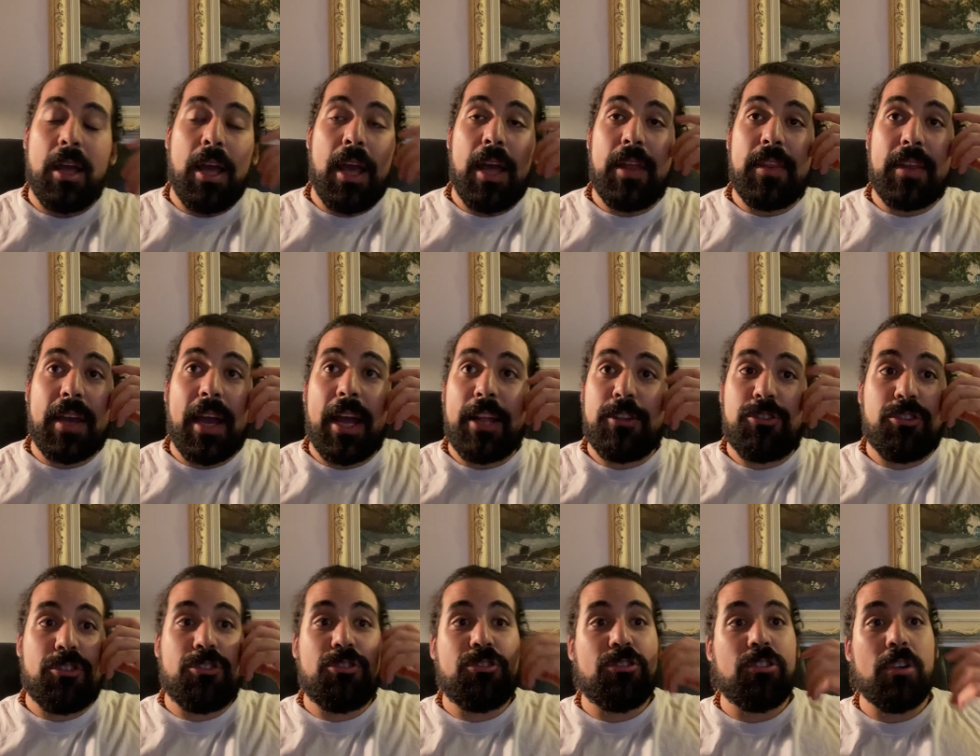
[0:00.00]
and the guy
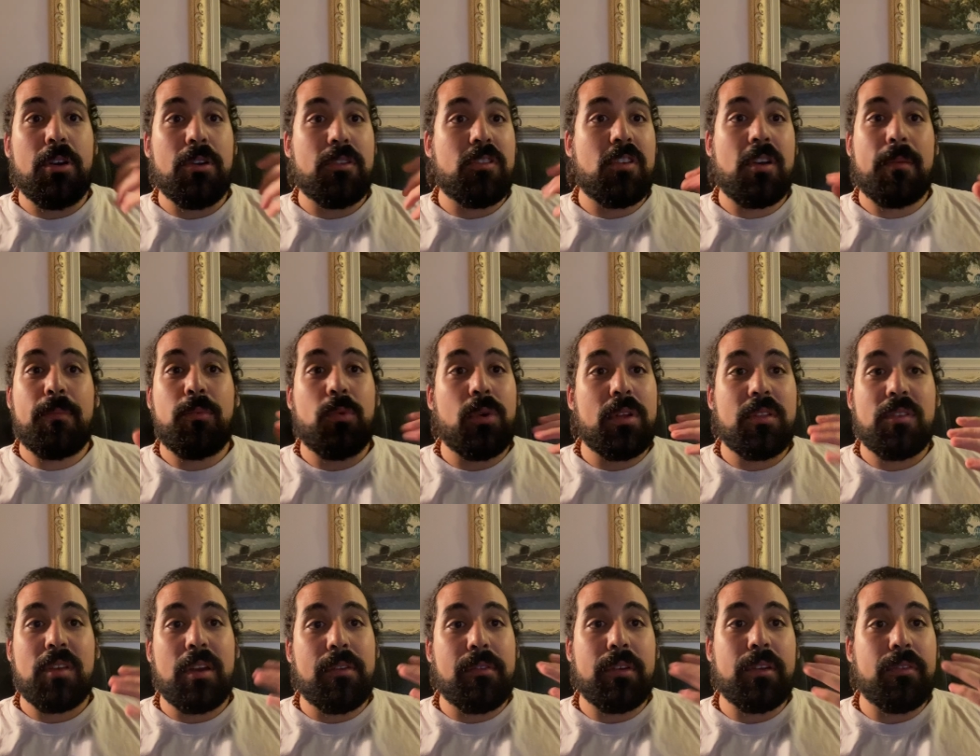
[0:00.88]
just shows up
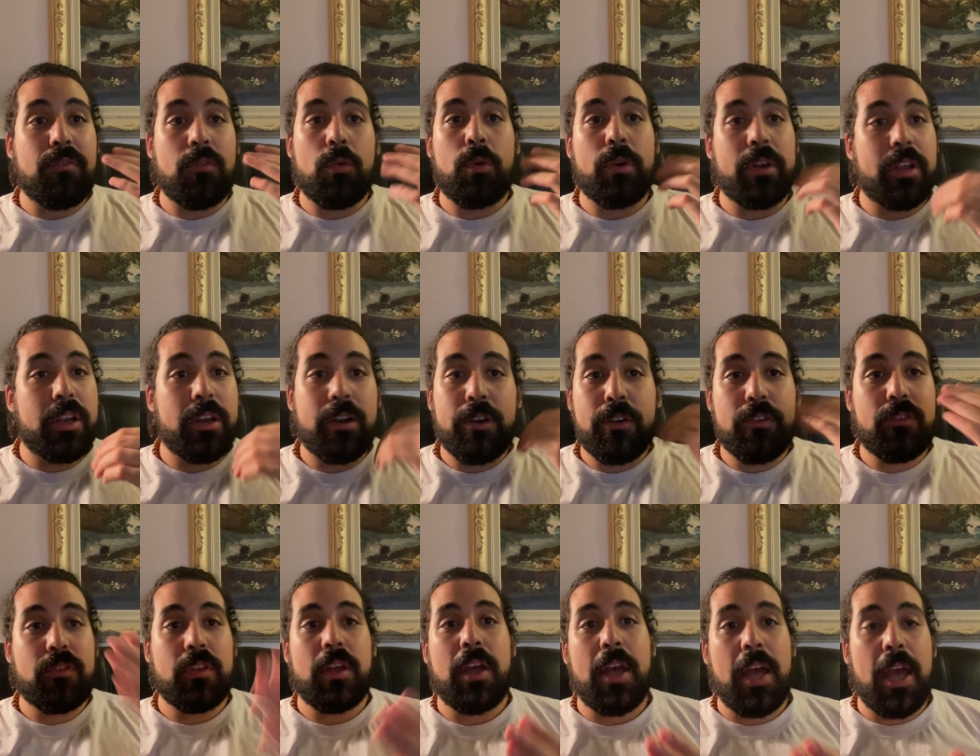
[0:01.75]
once every four
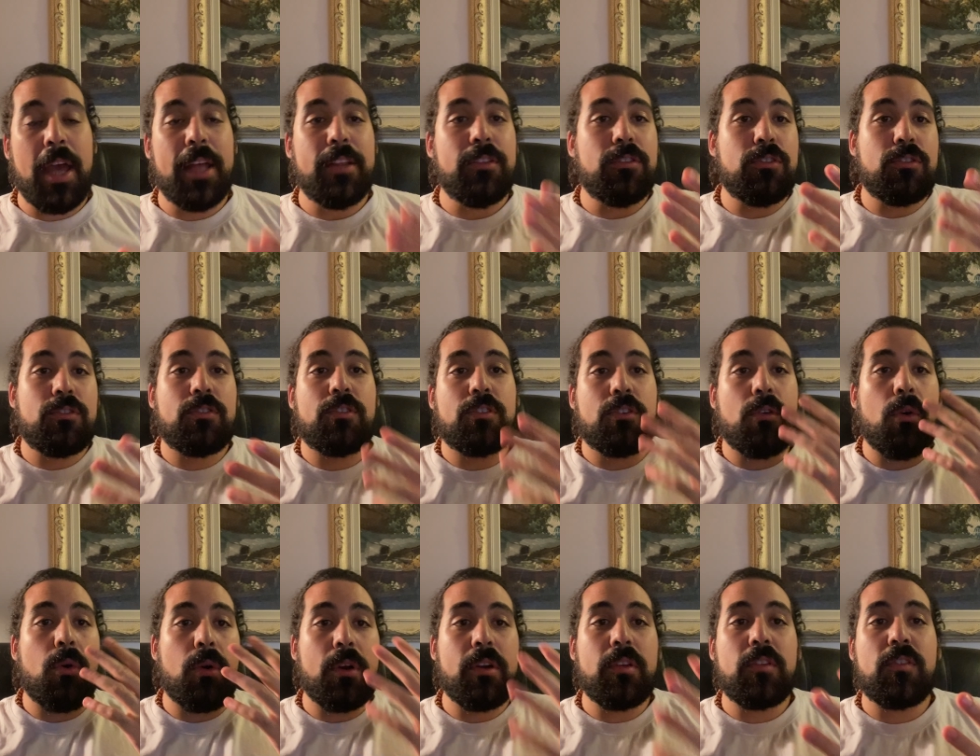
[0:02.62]
years and
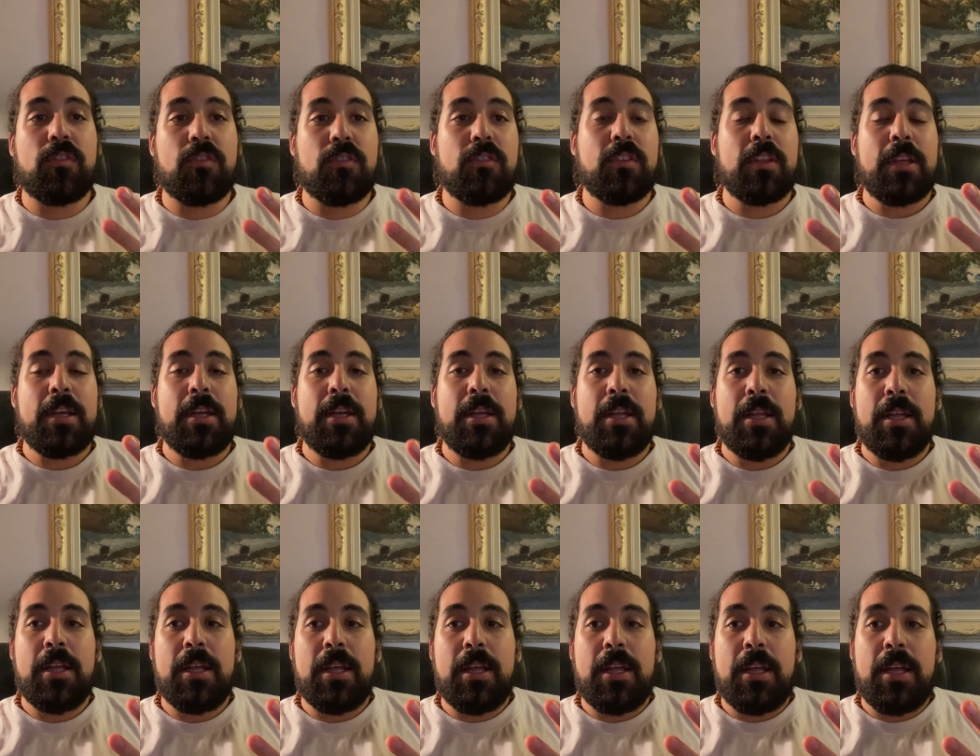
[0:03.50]
scores
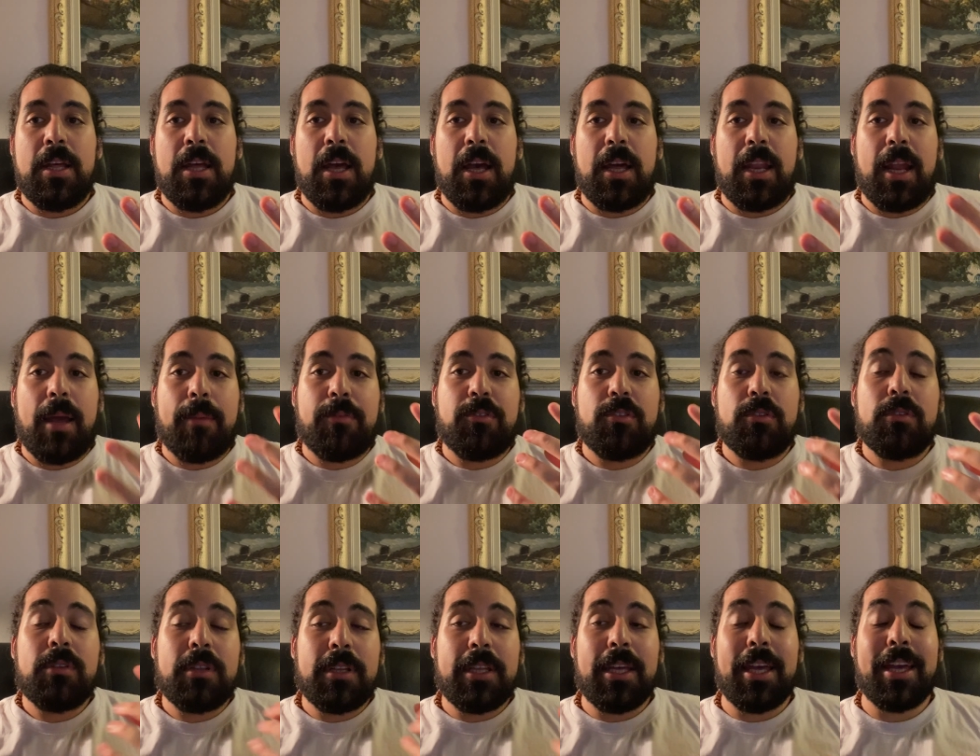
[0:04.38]
an
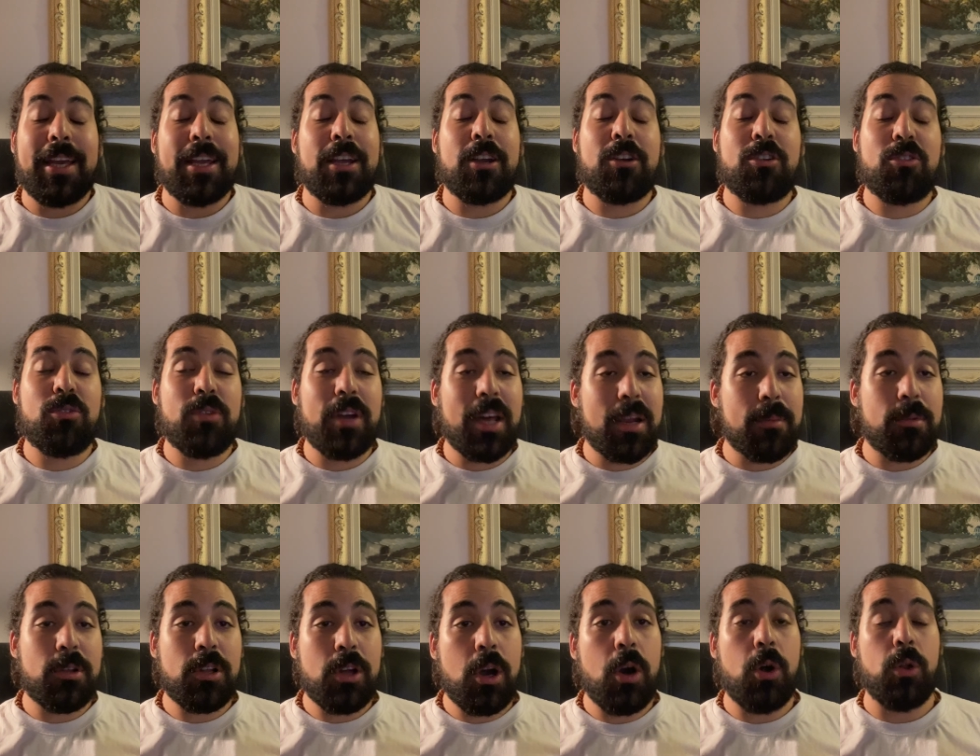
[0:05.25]
absolutely
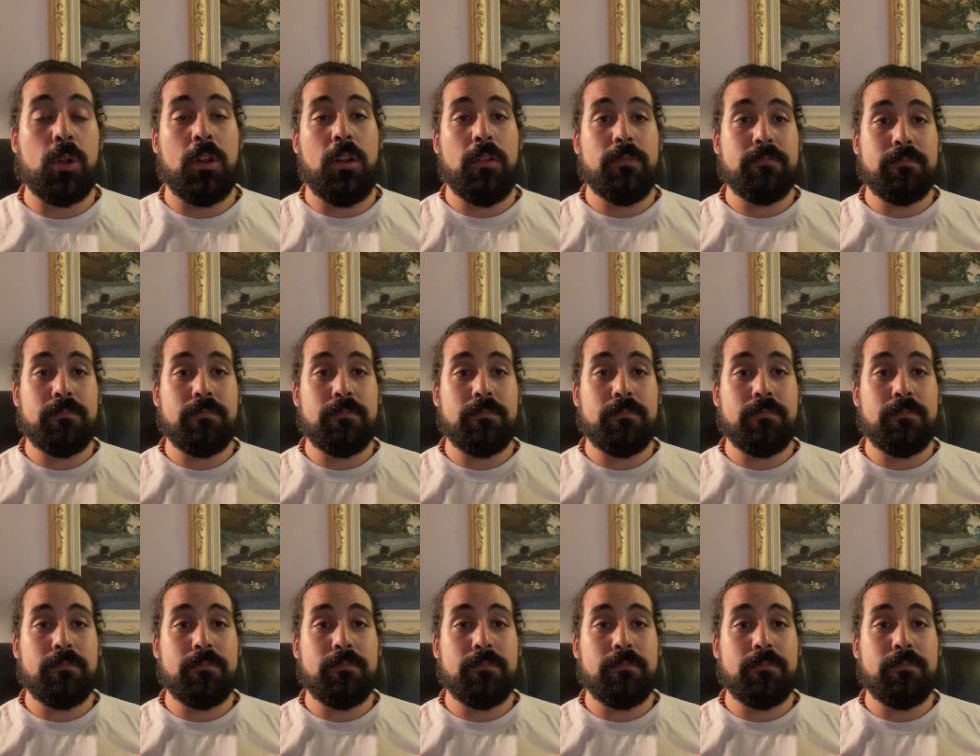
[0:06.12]
incredible goal.